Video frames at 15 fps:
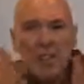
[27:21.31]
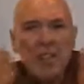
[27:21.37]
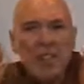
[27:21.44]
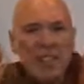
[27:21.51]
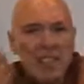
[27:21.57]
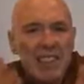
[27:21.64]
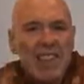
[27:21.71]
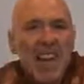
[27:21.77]

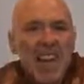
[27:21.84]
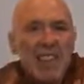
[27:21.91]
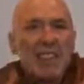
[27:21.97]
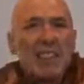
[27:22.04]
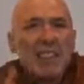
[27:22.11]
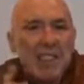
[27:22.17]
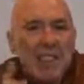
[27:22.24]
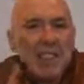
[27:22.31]
his
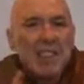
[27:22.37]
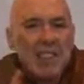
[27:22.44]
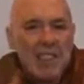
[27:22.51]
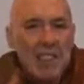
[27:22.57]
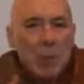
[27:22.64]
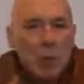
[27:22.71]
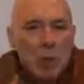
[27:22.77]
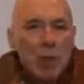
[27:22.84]
case
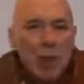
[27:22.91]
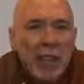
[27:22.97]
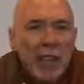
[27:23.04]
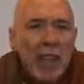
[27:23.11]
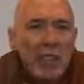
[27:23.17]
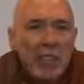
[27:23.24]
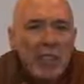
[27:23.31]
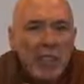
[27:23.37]
seems to have
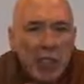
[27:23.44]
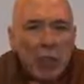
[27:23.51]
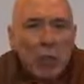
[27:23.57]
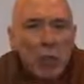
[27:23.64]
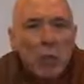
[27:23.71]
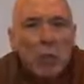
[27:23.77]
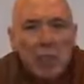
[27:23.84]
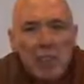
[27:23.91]
become
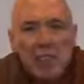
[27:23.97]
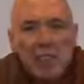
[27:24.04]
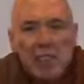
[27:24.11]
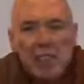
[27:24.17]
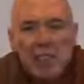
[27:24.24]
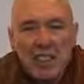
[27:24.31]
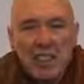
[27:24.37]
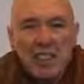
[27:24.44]
so
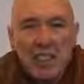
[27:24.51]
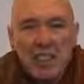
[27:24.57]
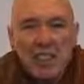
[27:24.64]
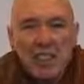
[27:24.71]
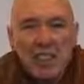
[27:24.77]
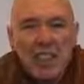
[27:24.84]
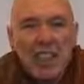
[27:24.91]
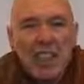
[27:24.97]

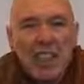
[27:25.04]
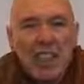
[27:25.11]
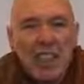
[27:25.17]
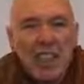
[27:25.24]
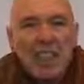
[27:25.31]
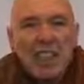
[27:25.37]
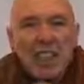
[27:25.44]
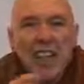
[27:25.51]
serious
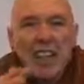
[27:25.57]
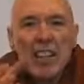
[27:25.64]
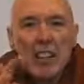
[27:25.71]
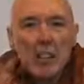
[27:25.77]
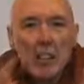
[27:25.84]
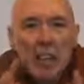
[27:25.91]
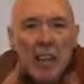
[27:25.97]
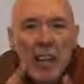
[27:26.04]
that he's
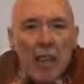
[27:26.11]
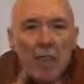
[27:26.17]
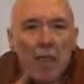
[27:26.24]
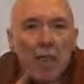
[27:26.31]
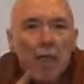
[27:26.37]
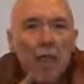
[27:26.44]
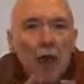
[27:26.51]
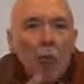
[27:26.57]
being
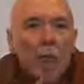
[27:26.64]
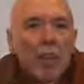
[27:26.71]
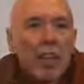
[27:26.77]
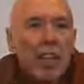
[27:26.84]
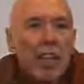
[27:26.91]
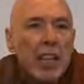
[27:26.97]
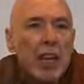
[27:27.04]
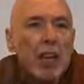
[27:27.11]

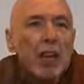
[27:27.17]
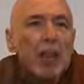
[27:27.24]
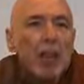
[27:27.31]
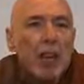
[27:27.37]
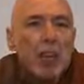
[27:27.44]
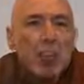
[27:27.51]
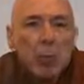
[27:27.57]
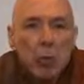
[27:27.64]
formally
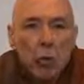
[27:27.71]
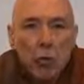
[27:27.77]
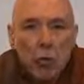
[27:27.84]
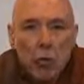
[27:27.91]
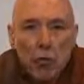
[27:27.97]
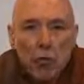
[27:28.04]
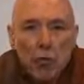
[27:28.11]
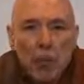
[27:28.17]

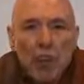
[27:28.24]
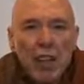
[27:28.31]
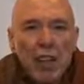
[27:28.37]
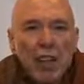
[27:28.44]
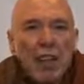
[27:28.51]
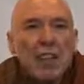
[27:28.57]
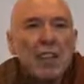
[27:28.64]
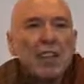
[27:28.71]
reproved.
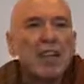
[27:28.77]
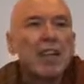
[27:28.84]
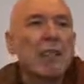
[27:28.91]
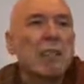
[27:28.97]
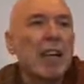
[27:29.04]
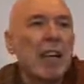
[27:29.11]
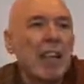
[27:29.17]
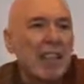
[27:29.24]
This
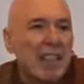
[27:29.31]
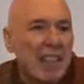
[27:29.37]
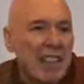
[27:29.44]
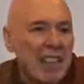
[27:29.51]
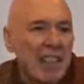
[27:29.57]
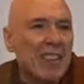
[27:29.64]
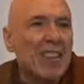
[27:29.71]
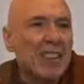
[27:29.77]
means
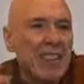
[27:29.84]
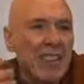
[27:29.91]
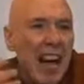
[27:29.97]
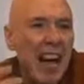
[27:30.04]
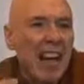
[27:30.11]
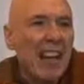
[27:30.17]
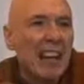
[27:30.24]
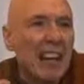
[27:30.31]
that the
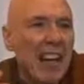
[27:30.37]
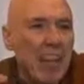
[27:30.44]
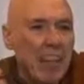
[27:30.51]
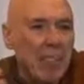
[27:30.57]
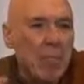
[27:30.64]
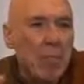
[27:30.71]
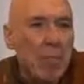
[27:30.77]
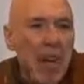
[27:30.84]
Sangha
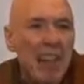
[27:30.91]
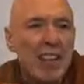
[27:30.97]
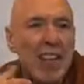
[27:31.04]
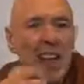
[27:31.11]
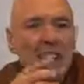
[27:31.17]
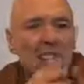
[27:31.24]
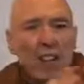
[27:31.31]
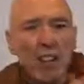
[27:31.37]
has met
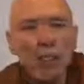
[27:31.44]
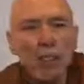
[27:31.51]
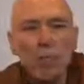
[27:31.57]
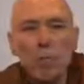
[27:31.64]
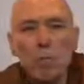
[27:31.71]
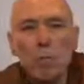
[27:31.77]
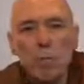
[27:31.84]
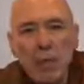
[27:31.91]
as a
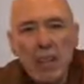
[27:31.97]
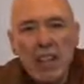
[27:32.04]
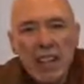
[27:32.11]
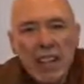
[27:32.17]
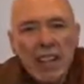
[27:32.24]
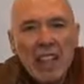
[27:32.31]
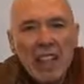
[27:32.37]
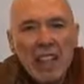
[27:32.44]
group
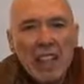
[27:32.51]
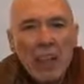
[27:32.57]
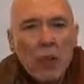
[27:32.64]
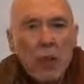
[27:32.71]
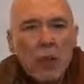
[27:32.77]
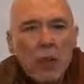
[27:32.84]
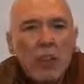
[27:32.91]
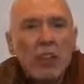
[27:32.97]
in
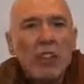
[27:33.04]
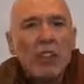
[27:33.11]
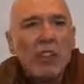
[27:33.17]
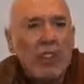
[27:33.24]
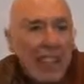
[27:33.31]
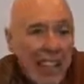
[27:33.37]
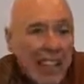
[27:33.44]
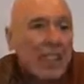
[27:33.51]
order to
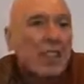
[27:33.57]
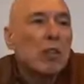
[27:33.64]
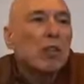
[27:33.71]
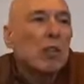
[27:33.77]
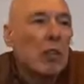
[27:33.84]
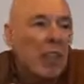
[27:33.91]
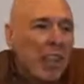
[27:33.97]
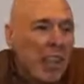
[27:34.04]
deal
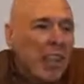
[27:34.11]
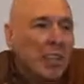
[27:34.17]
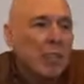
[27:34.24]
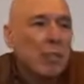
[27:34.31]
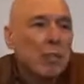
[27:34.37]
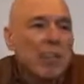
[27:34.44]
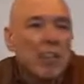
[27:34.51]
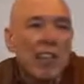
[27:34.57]
with his
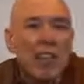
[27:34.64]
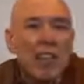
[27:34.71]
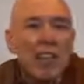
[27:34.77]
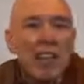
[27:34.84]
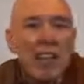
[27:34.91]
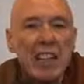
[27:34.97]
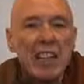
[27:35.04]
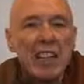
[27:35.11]
specific
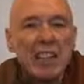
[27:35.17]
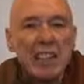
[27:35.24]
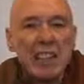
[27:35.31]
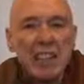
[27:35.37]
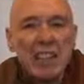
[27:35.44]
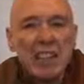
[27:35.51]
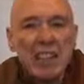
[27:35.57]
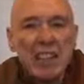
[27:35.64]
case.